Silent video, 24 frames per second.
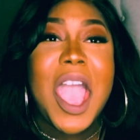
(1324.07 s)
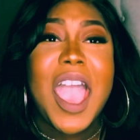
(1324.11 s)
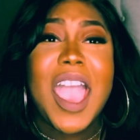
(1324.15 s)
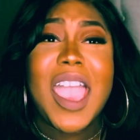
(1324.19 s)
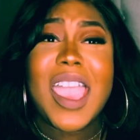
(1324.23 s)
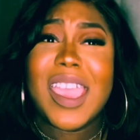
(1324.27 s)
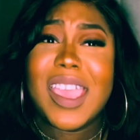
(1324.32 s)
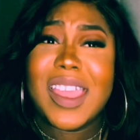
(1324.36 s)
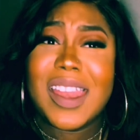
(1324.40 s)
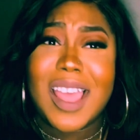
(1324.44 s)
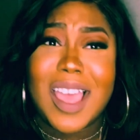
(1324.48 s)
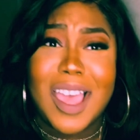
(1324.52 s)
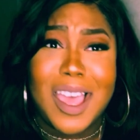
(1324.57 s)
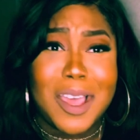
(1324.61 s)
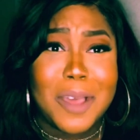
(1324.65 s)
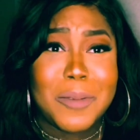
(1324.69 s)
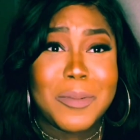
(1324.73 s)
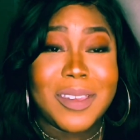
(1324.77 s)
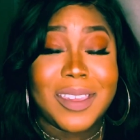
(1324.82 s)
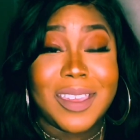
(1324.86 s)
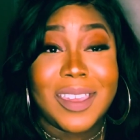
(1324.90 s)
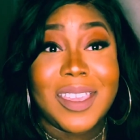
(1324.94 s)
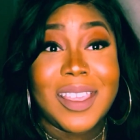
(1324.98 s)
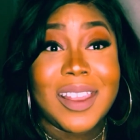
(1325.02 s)
And I
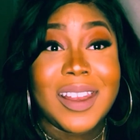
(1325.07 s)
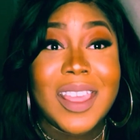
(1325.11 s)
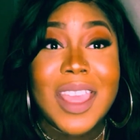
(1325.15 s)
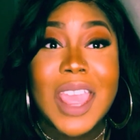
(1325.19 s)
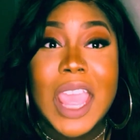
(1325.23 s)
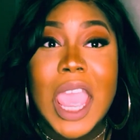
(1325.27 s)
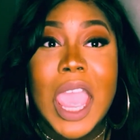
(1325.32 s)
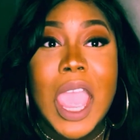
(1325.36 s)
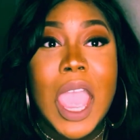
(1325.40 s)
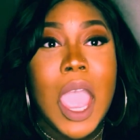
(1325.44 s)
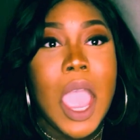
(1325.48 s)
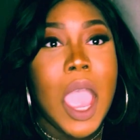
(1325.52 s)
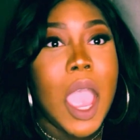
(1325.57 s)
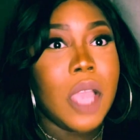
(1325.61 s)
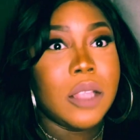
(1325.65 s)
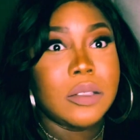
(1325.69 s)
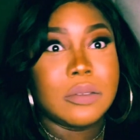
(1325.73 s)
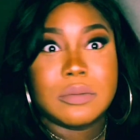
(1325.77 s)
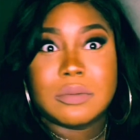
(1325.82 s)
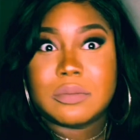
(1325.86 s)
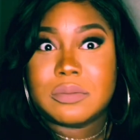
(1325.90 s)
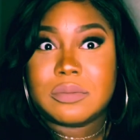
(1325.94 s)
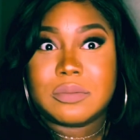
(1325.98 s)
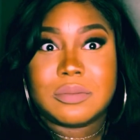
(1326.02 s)
mean,
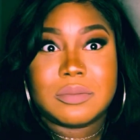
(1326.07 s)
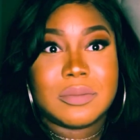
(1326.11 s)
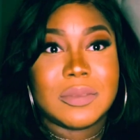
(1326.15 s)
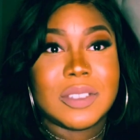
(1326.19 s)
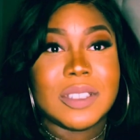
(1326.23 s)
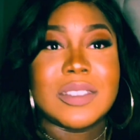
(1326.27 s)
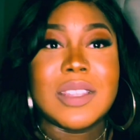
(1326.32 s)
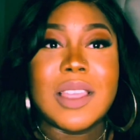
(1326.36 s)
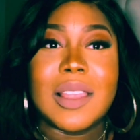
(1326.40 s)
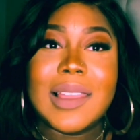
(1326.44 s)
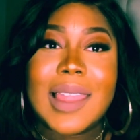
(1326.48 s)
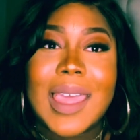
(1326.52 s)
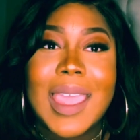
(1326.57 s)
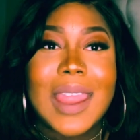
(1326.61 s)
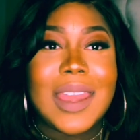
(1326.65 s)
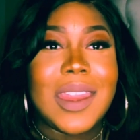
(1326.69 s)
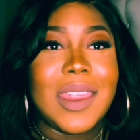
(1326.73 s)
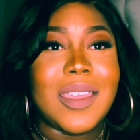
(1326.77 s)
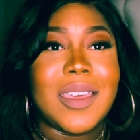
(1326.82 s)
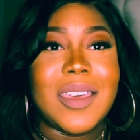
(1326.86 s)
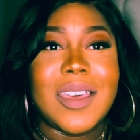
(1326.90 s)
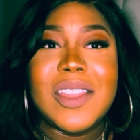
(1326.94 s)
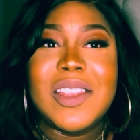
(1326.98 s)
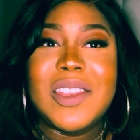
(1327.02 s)
the lady
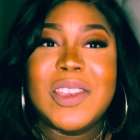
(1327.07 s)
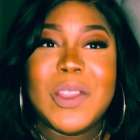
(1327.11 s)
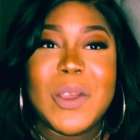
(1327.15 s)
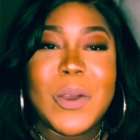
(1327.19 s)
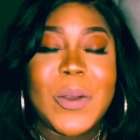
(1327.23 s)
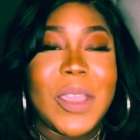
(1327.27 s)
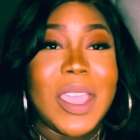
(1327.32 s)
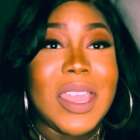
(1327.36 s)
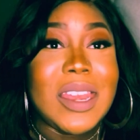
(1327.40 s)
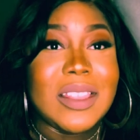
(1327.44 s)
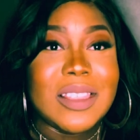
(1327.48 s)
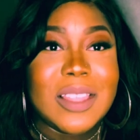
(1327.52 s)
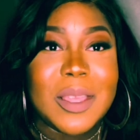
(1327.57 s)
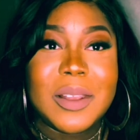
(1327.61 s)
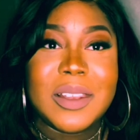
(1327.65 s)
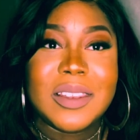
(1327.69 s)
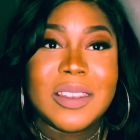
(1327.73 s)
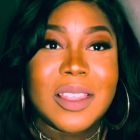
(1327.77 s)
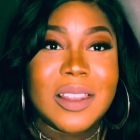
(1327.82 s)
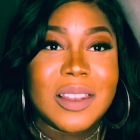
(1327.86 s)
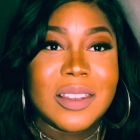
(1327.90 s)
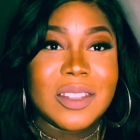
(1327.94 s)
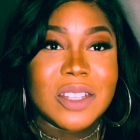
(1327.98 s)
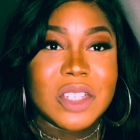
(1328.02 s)
couldn't do it.
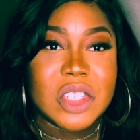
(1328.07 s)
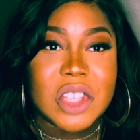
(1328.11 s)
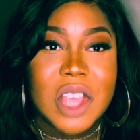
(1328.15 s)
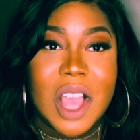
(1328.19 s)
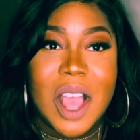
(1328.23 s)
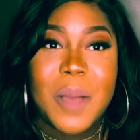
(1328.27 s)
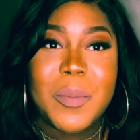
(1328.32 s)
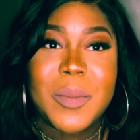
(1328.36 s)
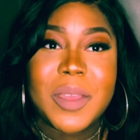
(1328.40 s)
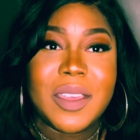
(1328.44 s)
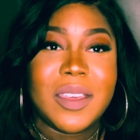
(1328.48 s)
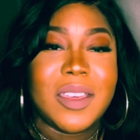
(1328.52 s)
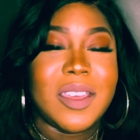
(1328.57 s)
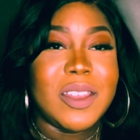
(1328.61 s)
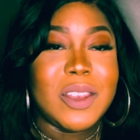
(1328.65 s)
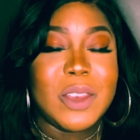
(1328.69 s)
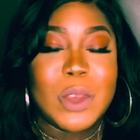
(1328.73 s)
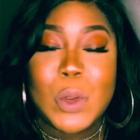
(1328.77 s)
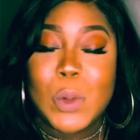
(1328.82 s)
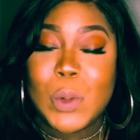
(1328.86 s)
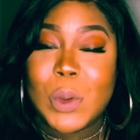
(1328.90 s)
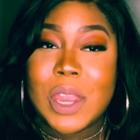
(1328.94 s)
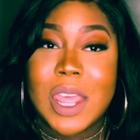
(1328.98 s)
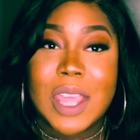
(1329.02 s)
The shaman couldn't
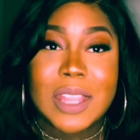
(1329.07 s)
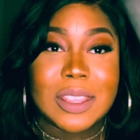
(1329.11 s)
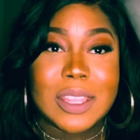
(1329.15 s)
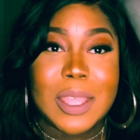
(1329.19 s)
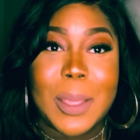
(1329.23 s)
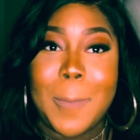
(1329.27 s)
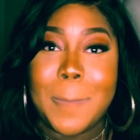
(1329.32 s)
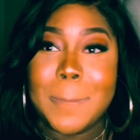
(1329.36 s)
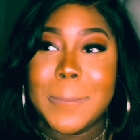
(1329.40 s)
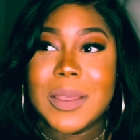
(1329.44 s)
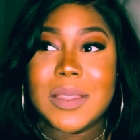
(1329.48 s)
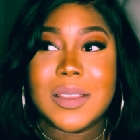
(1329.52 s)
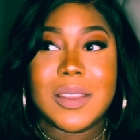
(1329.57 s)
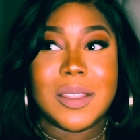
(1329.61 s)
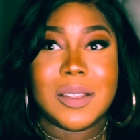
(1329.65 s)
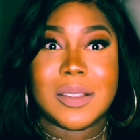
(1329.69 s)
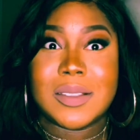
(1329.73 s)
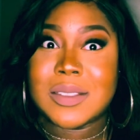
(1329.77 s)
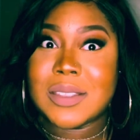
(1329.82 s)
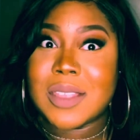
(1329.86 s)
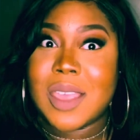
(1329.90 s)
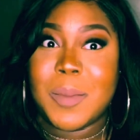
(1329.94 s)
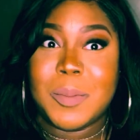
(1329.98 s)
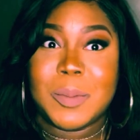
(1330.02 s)
do nothing but
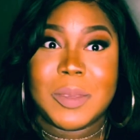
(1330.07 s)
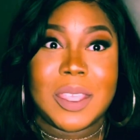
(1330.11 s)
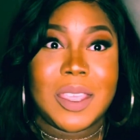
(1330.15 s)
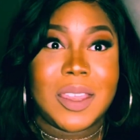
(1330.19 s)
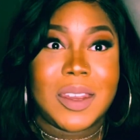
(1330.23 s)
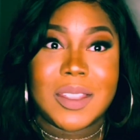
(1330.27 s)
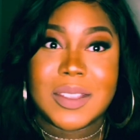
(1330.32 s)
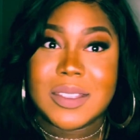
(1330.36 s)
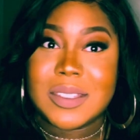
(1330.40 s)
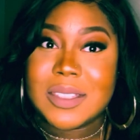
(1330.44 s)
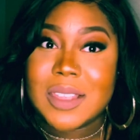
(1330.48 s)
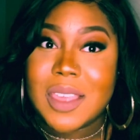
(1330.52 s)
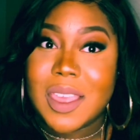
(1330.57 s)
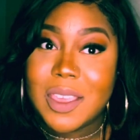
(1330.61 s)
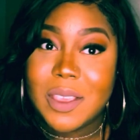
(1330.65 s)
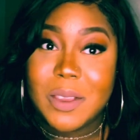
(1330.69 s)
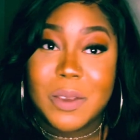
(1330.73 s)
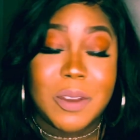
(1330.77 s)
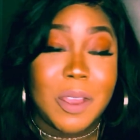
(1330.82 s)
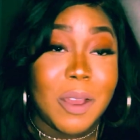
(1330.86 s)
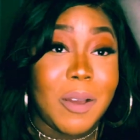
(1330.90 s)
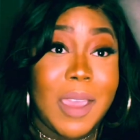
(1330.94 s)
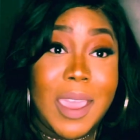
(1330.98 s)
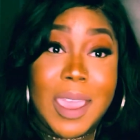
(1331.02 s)
accept it and say,
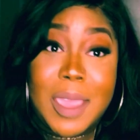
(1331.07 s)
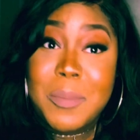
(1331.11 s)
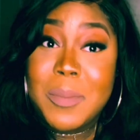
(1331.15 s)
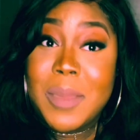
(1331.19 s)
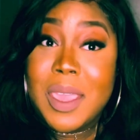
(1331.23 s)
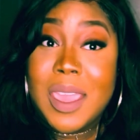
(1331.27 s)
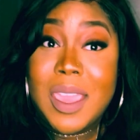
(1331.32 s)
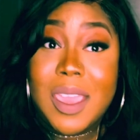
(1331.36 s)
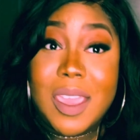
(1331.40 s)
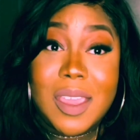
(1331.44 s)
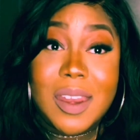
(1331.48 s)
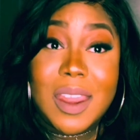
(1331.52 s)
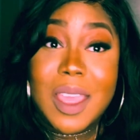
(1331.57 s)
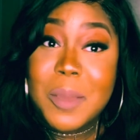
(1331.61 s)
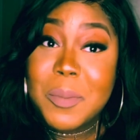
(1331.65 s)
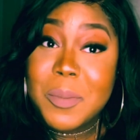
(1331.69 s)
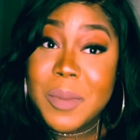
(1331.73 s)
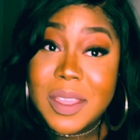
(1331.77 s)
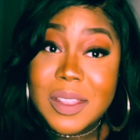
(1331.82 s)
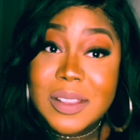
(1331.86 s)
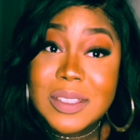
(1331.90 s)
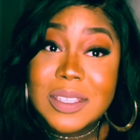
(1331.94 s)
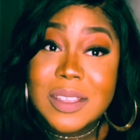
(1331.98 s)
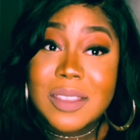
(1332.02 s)

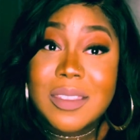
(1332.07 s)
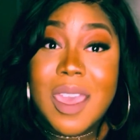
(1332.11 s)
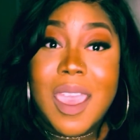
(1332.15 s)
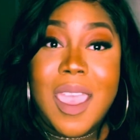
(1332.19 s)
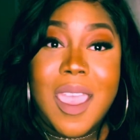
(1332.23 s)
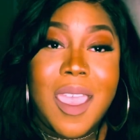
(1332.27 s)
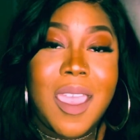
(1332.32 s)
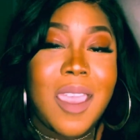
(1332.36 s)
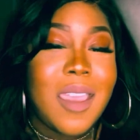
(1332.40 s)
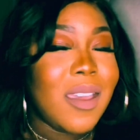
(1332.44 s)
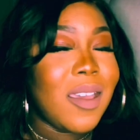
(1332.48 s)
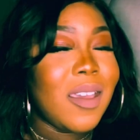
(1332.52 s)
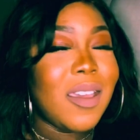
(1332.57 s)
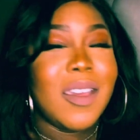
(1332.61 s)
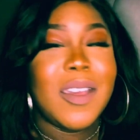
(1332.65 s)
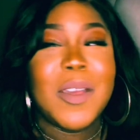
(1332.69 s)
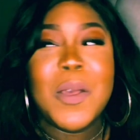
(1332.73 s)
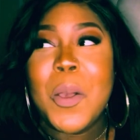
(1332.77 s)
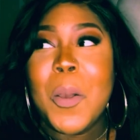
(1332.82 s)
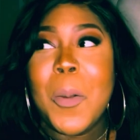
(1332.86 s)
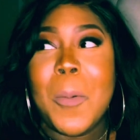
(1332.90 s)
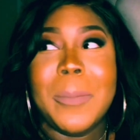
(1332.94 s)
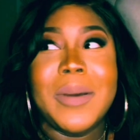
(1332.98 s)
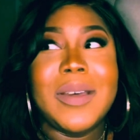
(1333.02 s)
amen to that.
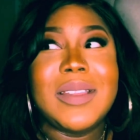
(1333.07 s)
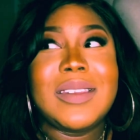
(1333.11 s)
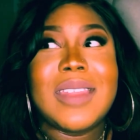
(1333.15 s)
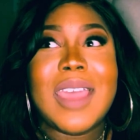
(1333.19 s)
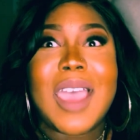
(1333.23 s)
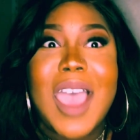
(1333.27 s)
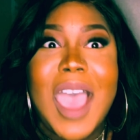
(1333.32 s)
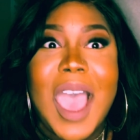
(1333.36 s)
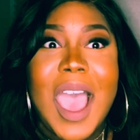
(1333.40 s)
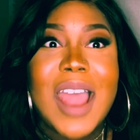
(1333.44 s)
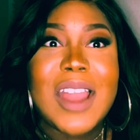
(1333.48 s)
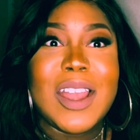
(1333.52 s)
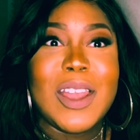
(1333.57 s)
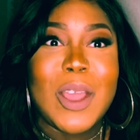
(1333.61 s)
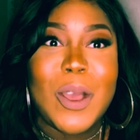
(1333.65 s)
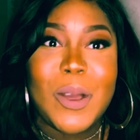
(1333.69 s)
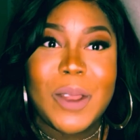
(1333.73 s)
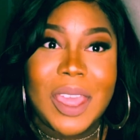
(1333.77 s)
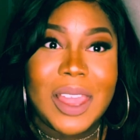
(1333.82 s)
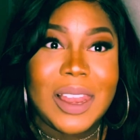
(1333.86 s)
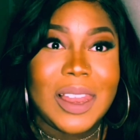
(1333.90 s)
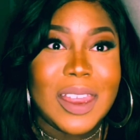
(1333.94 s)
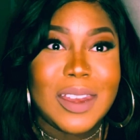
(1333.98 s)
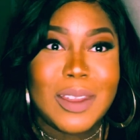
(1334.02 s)
But that, I know
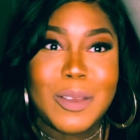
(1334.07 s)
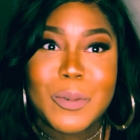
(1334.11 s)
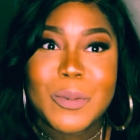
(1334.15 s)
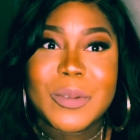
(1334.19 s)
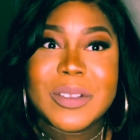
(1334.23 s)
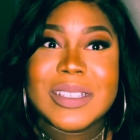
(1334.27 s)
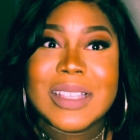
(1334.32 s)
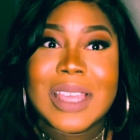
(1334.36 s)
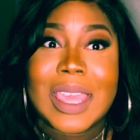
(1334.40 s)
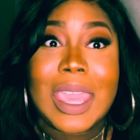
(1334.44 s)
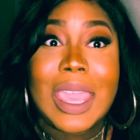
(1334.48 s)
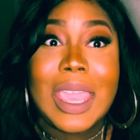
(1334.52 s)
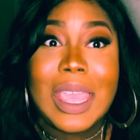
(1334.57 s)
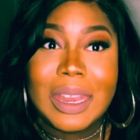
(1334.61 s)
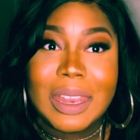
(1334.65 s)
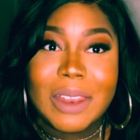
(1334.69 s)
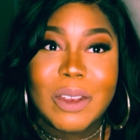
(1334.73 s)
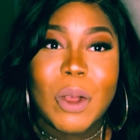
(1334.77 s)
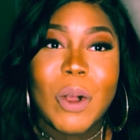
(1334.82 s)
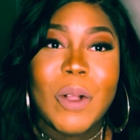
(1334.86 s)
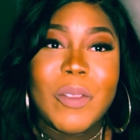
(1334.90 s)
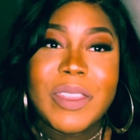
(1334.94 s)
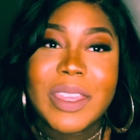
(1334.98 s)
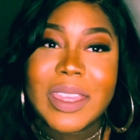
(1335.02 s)
that lady was heated
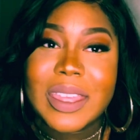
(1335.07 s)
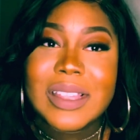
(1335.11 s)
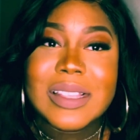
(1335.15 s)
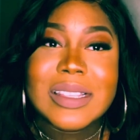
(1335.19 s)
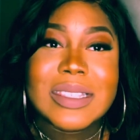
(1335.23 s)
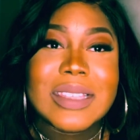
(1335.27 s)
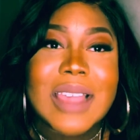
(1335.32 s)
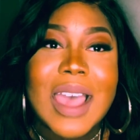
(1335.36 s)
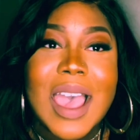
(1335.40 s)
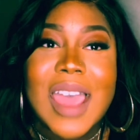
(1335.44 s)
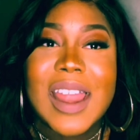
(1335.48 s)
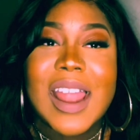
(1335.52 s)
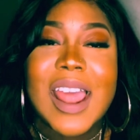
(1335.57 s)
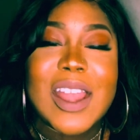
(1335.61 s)
on the inside.